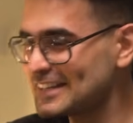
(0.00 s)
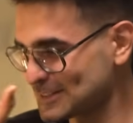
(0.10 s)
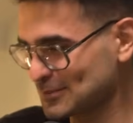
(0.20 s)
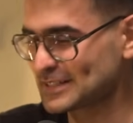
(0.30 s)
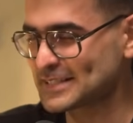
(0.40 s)

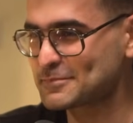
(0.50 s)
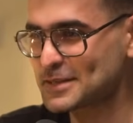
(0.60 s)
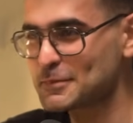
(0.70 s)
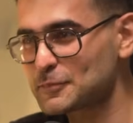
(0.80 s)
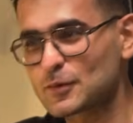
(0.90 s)
He stole the
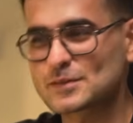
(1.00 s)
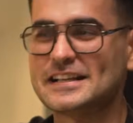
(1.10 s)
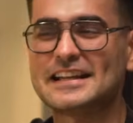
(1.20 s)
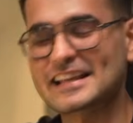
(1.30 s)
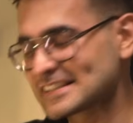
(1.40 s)
subject, but what
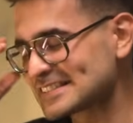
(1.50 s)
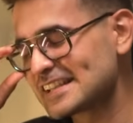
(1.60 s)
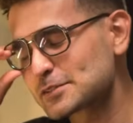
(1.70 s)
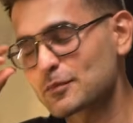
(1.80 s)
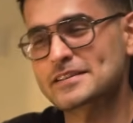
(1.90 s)
is that? Like
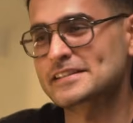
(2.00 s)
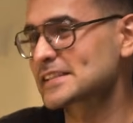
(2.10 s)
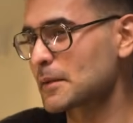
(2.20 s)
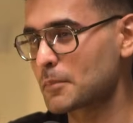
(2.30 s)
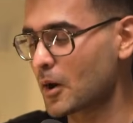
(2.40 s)
these
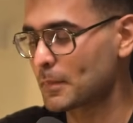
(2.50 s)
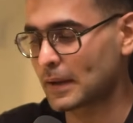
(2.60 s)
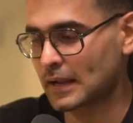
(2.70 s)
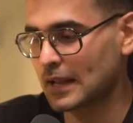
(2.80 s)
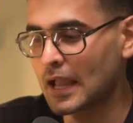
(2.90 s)
questions kept
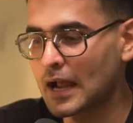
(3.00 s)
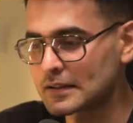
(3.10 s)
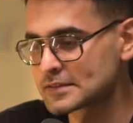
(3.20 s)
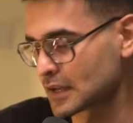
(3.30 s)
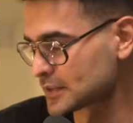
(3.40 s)
popping and I
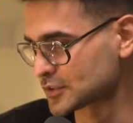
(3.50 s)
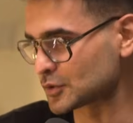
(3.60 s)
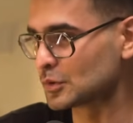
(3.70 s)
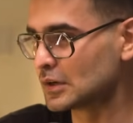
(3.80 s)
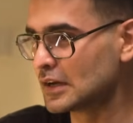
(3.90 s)
had a
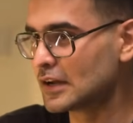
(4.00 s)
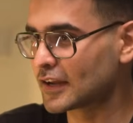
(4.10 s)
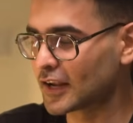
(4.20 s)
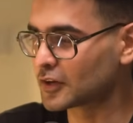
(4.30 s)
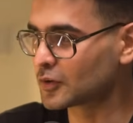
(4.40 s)
chance to
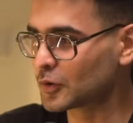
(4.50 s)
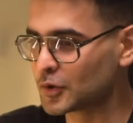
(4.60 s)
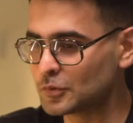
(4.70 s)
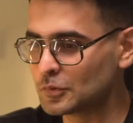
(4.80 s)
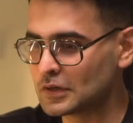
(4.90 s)
get to
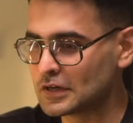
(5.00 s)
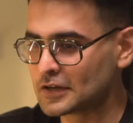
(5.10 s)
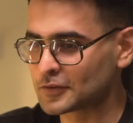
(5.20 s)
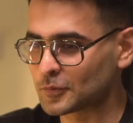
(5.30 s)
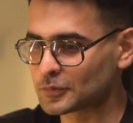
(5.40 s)
know you
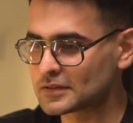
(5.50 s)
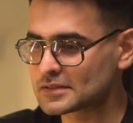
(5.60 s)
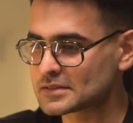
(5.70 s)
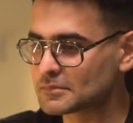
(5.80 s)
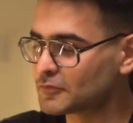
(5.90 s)
through
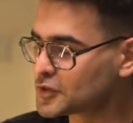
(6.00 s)
this.